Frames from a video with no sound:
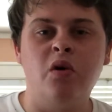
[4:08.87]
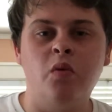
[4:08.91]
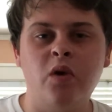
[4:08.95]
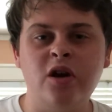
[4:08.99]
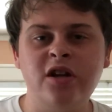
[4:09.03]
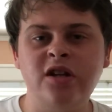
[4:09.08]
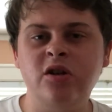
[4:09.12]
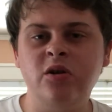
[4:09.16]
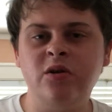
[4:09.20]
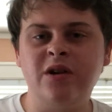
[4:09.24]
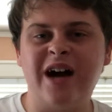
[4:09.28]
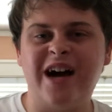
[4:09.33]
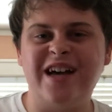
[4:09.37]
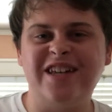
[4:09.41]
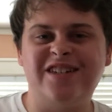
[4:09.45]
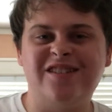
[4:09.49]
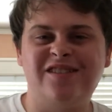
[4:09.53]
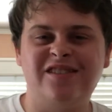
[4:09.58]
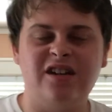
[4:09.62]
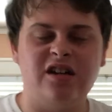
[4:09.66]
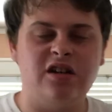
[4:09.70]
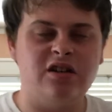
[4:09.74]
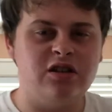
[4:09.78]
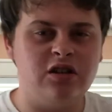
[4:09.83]
what do you guys
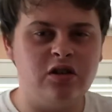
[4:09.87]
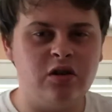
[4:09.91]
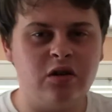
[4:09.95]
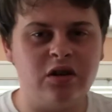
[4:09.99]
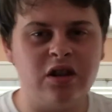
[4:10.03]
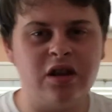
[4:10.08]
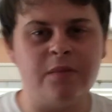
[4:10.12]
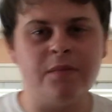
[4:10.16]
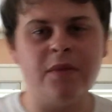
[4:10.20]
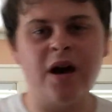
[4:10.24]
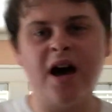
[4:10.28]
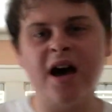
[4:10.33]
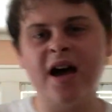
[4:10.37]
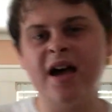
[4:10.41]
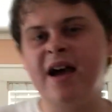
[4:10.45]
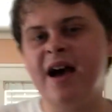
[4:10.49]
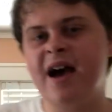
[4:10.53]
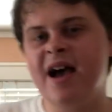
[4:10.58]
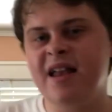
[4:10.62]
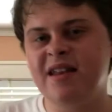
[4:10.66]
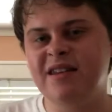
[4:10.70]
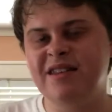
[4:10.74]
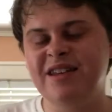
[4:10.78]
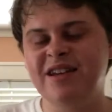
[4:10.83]
think? Do you think my
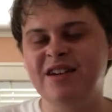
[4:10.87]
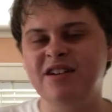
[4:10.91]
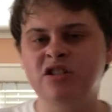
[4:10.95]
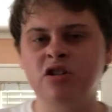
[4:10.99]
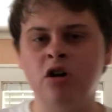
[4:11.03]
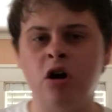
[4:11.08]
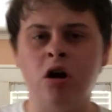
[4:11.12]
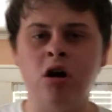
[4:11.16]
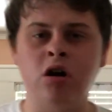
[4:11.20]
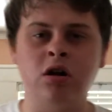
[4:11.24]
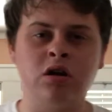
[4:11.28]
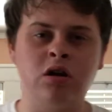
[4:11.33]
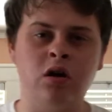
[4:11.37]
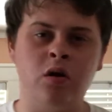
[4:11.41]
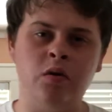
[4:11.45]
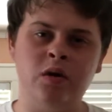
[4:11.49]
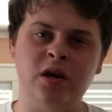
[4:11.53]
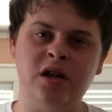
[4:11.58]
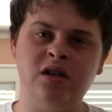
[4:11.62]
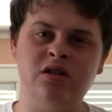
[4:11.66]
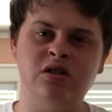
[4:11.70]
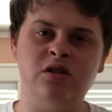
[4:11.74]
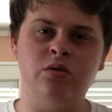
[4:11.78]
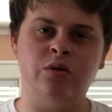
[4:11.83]
ideas are
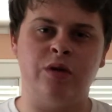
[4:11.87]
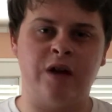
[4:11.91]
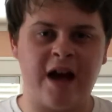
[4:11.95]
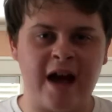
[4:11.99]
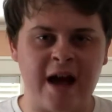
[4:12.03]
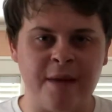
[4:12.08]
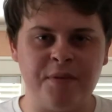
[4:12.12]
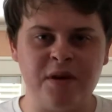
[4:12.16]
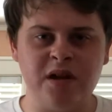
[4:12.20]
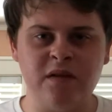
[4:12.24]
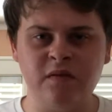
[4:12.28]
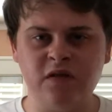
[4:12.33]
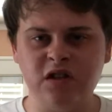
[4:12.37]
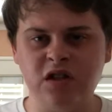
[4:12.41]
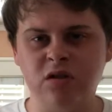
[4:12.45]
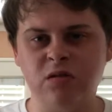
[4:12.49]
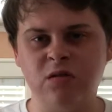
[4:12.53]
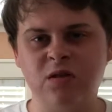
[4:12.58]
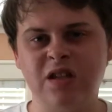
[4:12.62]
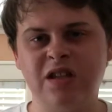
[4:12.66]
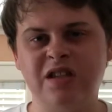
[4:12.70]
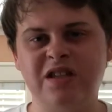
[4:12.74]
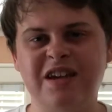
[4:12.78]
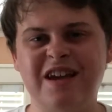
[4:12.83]
going to happen? Do
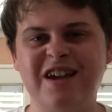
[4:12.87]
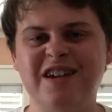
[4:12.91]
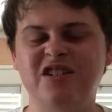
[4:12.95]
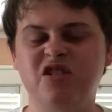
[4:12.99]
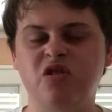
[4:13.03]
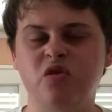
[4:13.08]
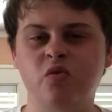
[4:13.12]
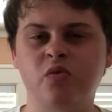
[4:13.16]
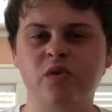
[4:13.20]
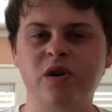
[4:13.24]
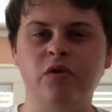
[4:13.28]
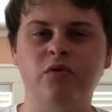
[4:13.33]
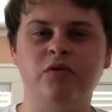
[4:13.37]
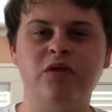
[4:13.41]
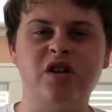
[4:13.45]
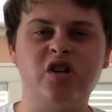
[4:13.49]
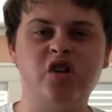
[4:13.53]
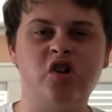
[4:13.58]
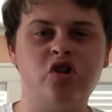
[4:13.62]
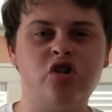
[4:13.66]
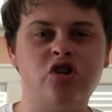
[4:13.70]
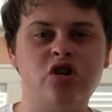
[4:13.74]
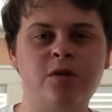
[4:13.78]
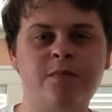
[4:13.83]
you think Daniel will
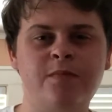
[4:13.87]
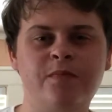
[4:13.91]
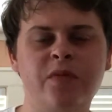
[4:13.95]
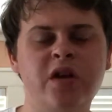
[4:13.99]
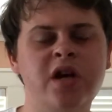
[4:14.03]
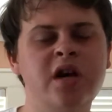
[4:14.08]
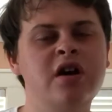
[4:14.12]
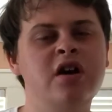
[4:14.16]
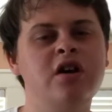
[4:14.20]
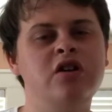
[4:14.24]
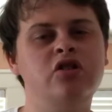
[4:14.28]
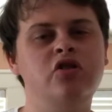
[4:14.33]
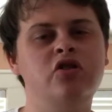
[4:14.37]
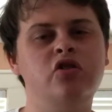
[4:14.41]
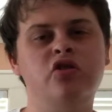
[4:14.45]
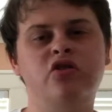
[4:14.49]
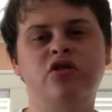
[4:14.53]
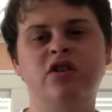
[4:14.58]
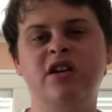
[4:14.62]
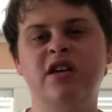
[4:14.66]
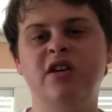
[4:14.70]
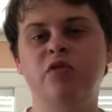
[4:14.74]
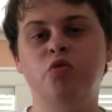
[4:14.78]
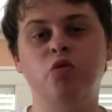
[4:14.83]
return? Do you
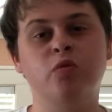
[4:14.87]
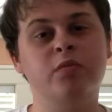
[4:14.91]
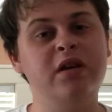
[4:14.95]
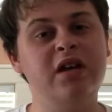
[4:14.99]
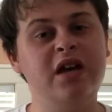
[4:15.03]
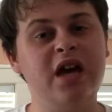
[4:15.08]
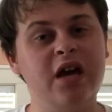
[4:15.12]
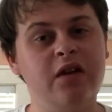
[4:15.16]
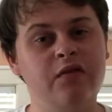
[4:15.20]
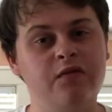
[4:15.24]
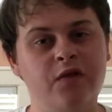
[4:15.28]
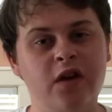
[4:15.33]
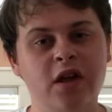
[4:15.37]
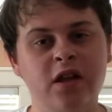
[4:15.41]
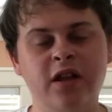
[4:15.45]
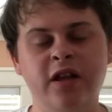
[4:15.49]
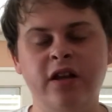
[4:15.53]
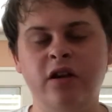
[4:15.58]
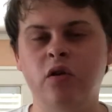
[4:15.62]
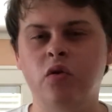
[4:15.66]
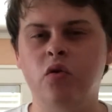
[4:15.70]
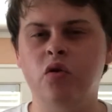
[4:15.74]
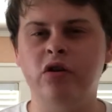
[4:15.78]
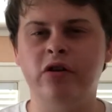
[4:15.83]
think he will be a
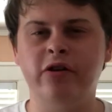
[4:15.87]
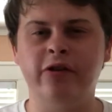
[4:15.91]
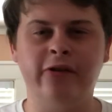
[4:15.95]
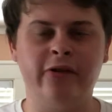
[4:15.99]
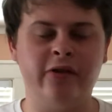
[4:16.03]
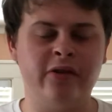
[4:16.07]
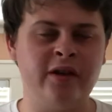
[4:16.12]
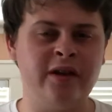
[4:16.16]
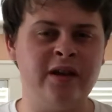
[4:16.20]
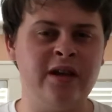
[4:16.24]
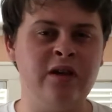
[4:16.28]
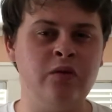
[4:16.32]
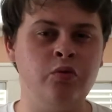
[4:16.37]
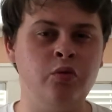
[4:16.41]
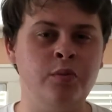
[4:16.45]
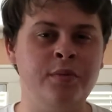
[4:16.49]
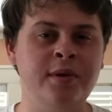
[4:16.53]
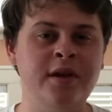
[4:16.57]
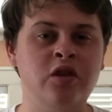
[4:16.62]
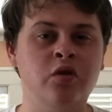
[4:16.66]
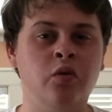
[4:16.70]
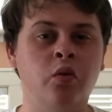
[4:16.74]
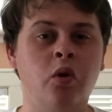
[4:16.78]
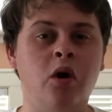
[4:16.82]
villain? Or do you think he will
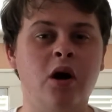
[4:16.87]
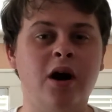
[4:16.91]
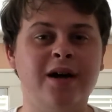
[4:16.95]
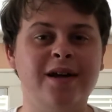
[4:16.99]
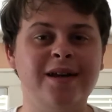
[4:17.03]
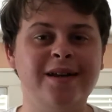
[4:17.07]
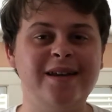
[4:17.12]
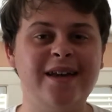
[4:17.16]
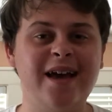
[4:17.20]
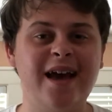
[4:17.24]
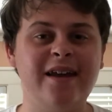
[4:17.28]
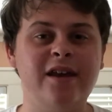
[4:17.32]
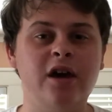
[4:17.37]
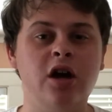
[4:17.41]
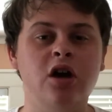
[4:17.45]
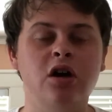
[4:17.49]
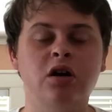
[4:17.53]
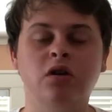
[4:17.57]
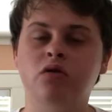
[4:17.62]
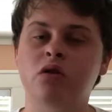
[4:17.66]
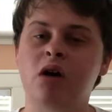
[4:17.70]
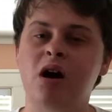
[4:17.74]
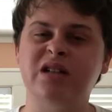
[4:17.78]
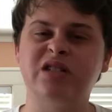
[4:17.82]
be the Walking Dead
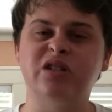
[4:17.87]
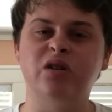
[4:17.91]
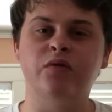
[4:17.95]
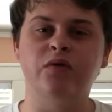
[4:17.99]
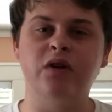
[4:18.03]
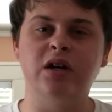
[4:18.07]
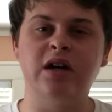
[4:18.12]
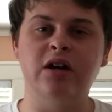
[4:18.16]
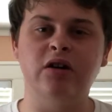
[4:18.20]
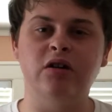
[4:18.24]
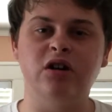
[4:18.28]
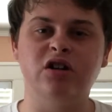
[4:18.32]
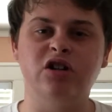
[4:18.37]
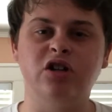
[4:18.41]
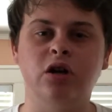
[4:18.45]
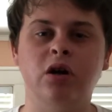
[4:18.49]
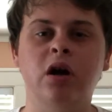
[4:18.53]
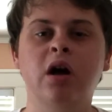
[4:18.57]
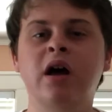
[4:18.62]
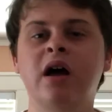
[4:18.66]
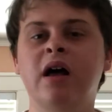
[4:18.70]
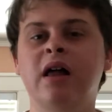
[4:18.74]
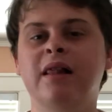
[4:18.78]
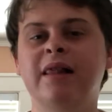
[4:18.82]
crossover character?
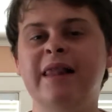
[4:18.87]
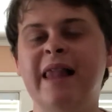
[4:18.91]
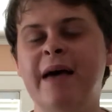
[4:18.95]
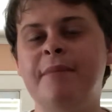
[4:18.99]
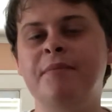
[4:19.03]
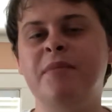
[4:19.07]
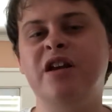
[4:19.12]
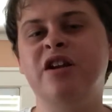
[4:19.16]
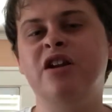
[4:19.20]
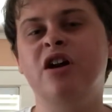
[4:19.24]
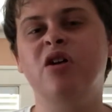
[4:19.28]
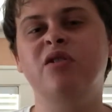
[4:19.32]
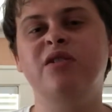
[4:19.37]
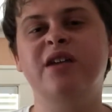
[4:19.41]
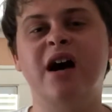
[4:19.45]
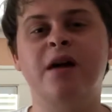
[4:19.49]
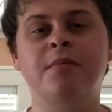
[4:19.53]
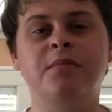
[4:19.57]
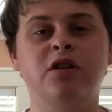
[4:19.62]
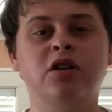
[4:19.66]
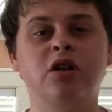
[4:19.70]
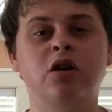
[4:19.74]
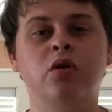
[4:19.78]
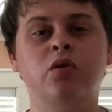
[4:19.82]
Let me know
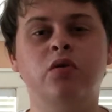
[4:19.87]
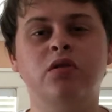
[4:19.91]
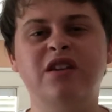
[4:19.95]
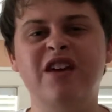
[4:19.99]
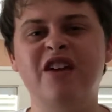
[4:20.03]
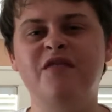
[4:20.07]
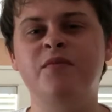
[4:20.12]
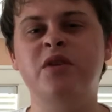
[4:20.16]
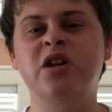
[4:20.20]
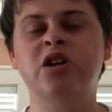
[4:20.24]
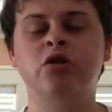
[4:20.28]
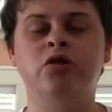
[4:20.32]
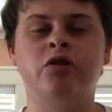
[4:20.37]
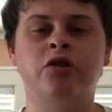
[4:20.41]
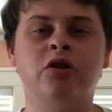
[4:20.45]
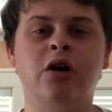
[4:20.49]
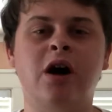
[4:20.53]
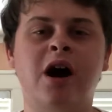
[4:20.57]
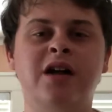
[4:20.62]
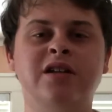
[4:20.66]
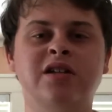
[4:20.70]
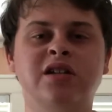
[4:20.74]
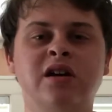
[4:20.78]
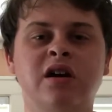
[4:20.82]
down below. Give me your
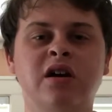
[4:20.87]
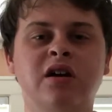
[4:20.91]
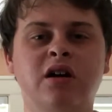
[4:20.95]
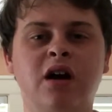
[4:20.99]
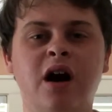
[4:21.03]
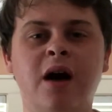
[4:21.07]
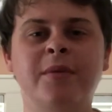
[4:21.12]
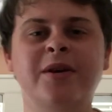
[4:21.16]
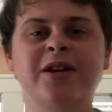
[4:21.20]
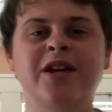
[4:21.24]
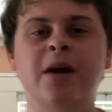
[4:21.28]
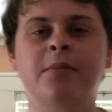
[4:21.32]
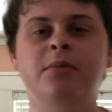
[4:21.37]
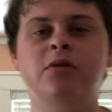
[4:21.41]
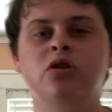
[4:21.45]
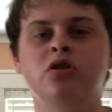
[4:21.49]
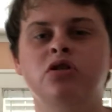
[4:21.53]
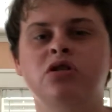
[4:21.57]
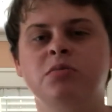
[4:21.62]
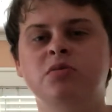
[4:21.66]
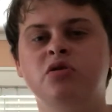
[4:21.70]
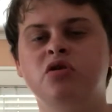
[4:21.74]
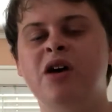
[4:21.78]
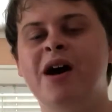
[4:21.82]
thoughts. Comment down below.
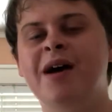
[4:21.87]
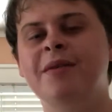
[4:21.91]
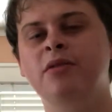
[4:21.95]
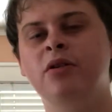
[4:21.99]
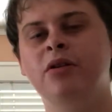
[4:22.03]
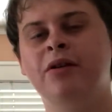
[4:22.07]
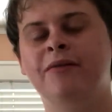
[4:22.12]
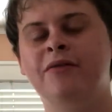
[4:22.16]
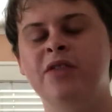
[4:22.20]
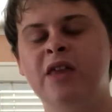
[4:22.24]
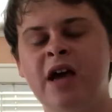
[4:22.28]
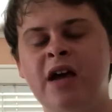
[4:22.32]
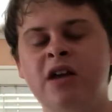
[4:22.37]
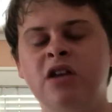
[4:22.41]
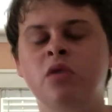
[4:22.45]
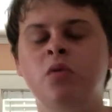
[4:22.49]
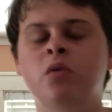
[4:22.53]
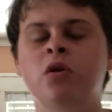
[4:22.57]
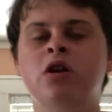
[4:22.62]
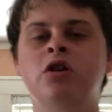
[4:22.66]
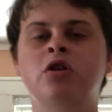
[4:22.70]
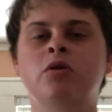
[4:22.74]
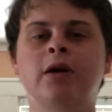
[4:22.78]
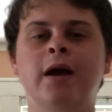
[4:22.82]
Subscribe to whatever the heck you
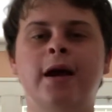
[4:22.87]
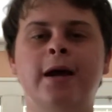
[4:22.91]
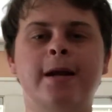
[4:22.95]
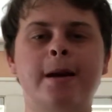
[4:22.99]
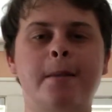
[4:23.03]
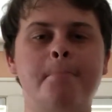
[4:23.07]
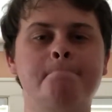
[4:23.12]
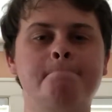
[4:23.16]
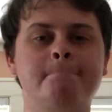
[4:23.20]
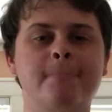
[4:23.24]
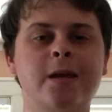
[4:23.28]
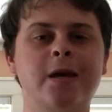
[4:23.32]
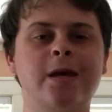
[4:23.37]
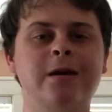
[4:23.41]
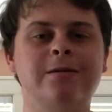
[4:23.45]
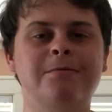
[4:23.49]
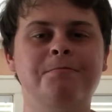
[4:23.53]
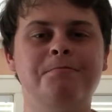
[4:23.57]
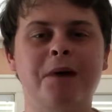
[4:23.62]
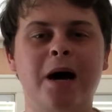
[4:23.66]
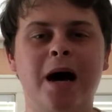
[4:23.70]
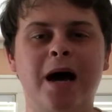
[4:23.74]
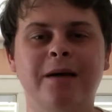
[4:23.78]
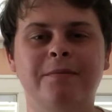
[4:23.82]
want to do. And
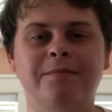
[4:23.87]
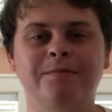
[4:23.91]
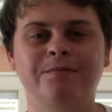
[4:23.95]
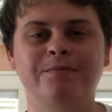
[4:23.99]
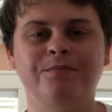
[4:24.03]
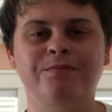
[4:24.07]
bye.